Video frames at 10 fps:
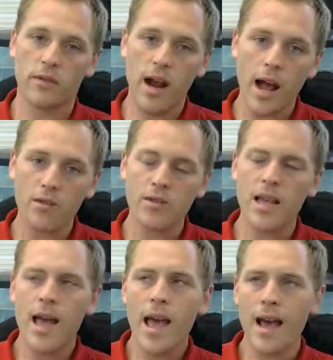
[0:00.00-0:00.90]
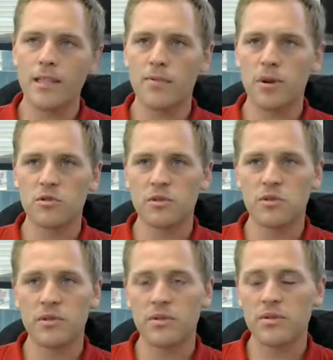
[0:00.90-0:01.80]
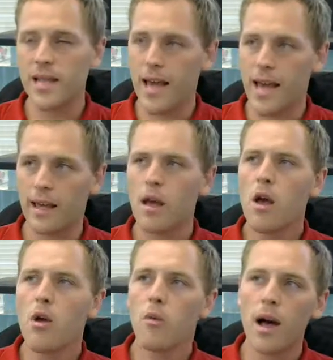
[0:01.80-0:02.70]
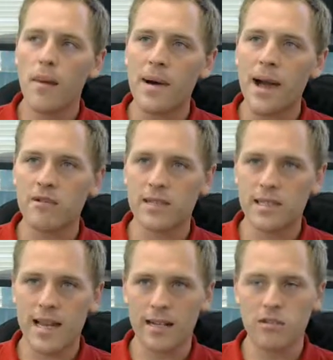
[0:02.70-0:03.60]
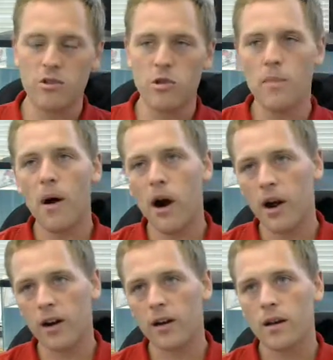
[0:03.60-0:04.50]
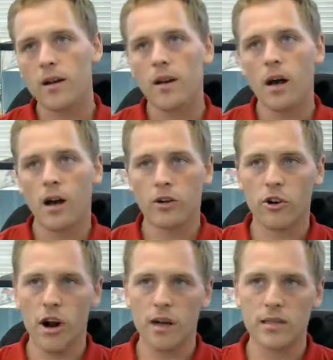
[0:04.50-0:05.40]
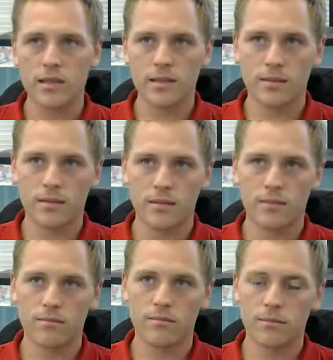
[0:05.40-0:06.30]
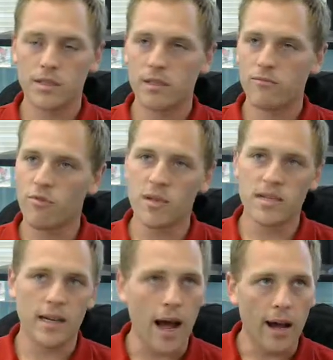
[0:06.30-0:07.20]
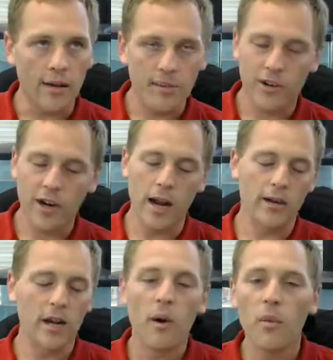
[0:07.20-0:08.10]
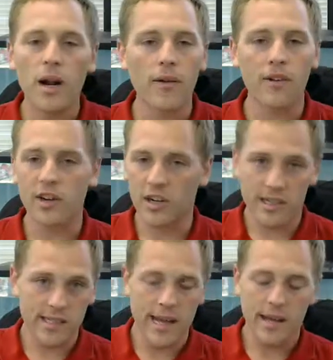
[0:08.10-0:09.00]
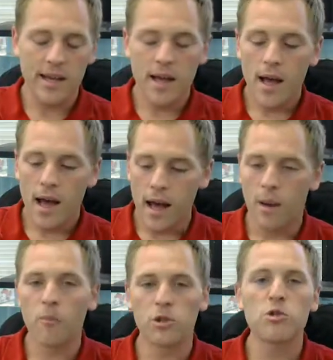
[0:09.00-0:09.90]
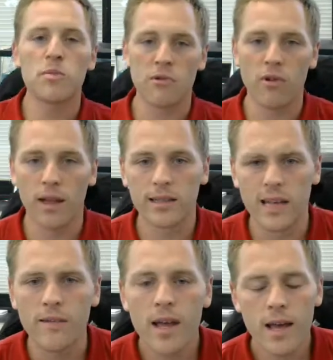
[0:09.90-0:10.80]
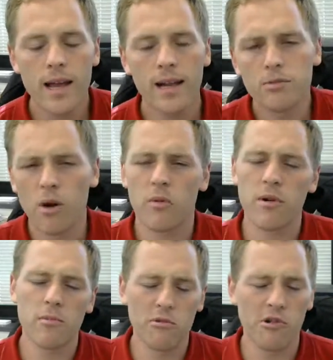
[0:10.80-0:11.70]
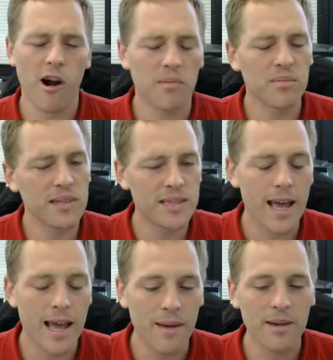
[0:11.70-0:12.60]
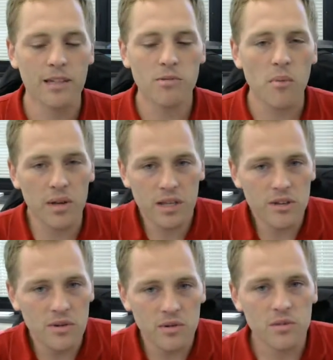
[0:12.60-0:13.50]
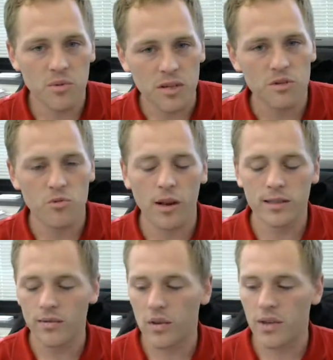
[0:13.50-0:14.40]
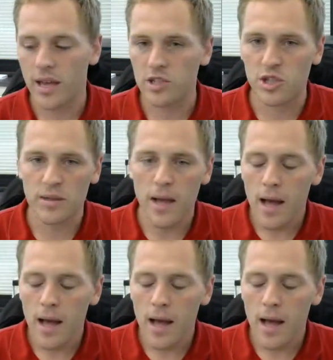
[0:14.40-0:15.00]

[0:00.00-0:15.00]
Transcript: of your house, as opposed to saying, well, my house is next to the park across from the sundial, or I don't know, whatever you're going to say, which would be relative. And it's what we would probably say. I mean, it's what we use. We use relative location.